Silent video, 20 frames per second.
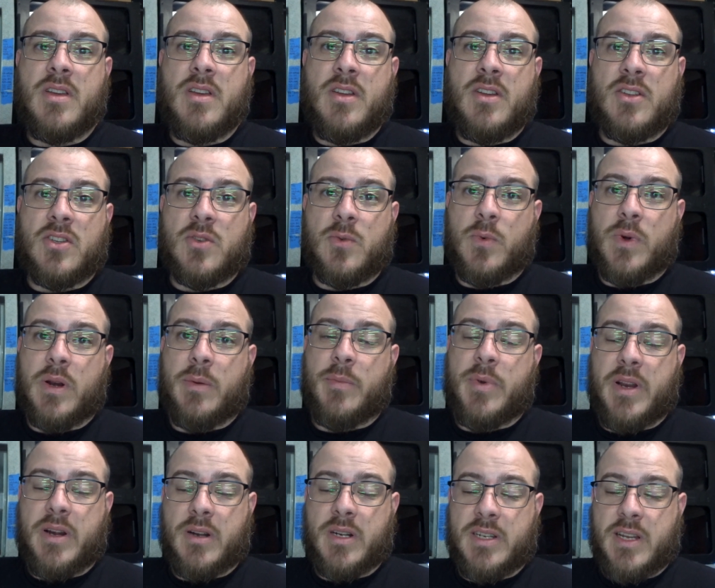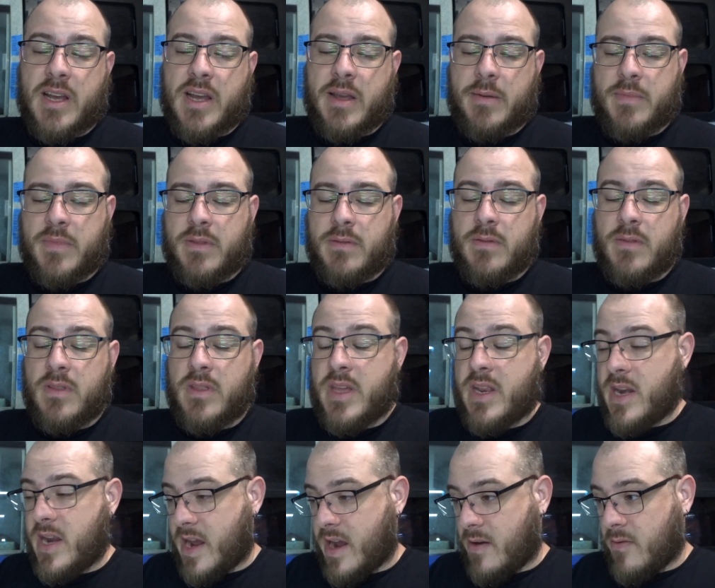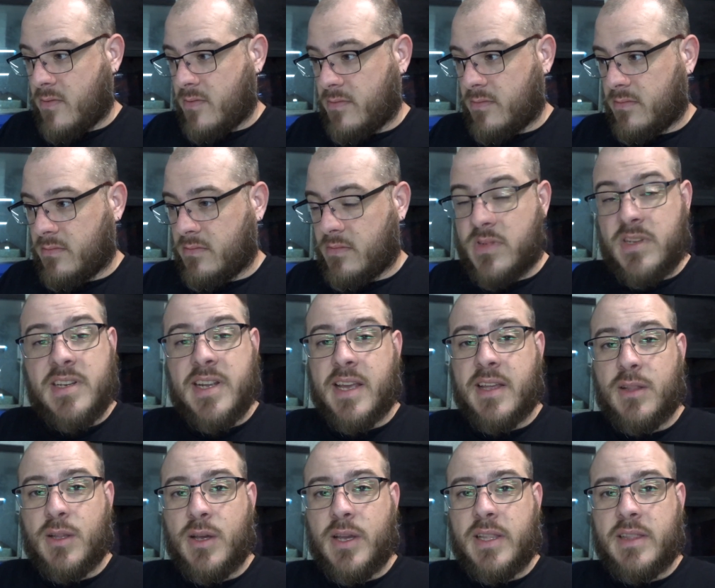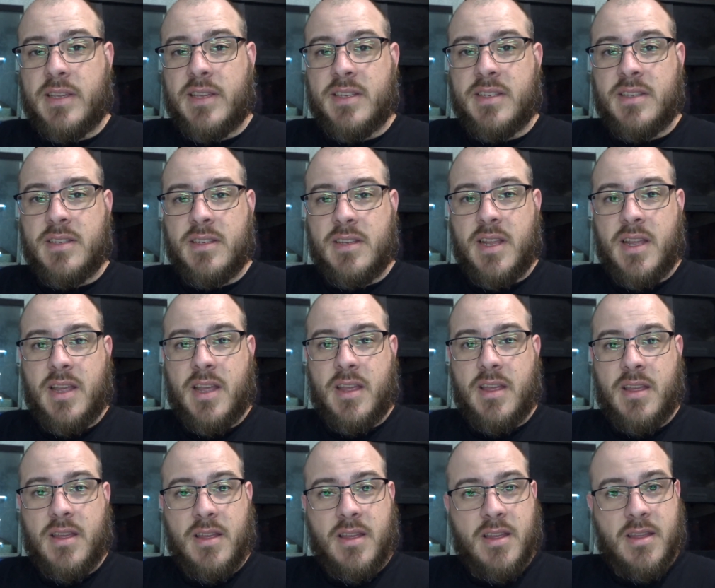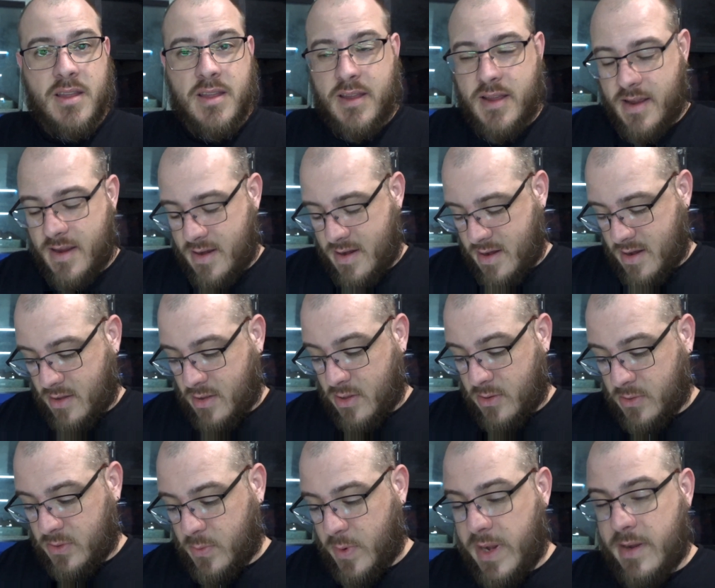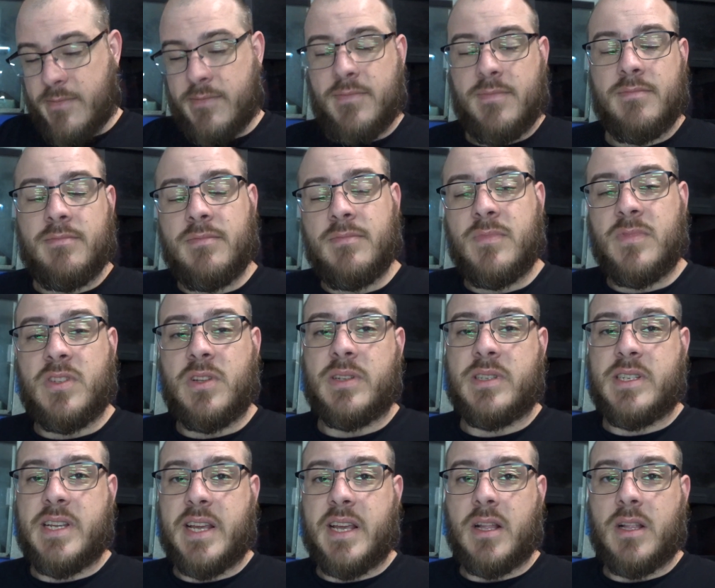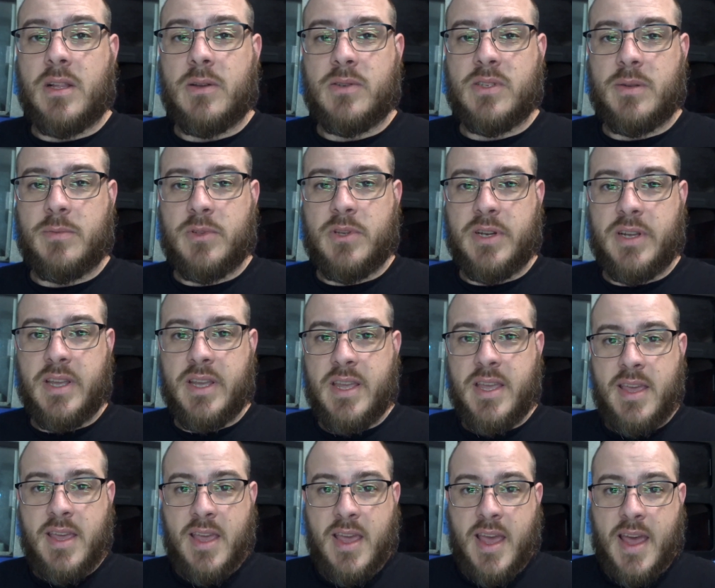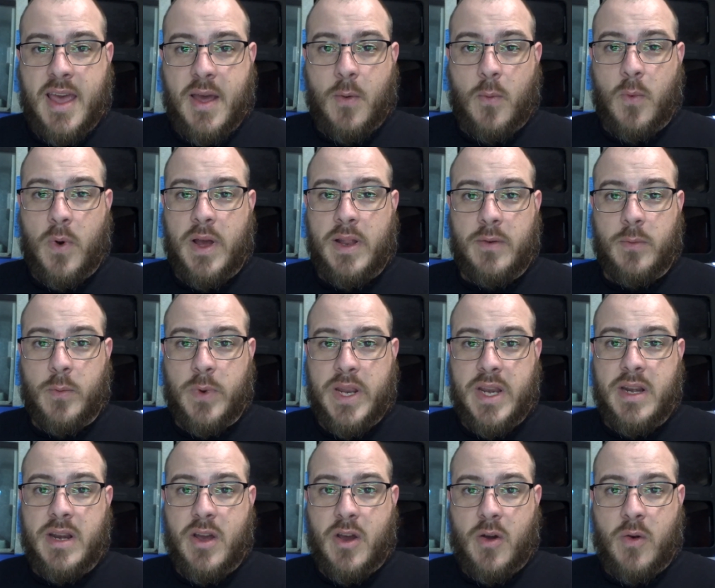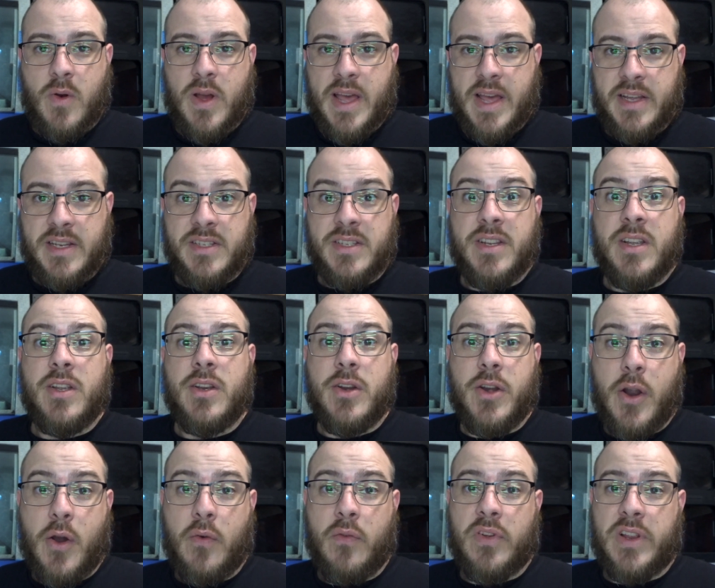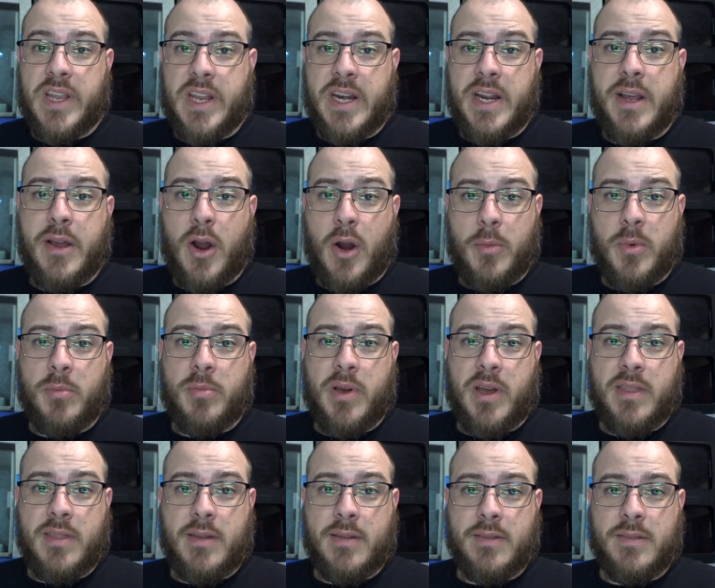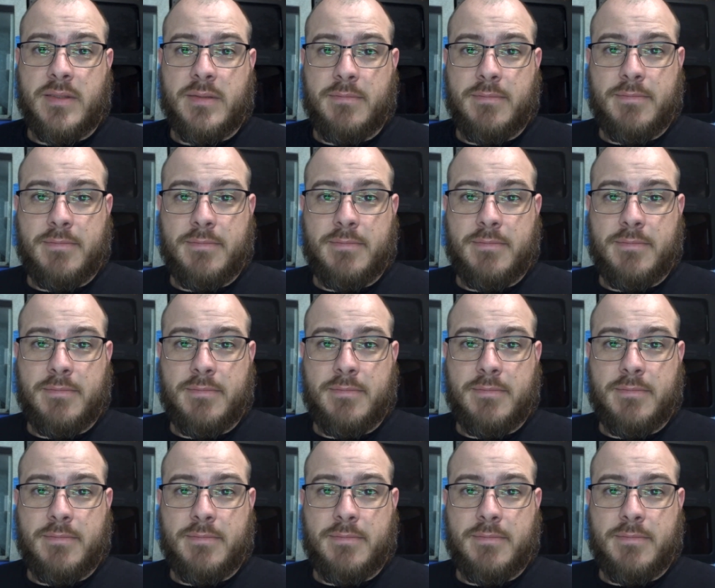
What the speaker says: so what a better time than now to take a look at these in a close way. So let's take a close-up look at what we know as Nova Guinea Carpet Pythons.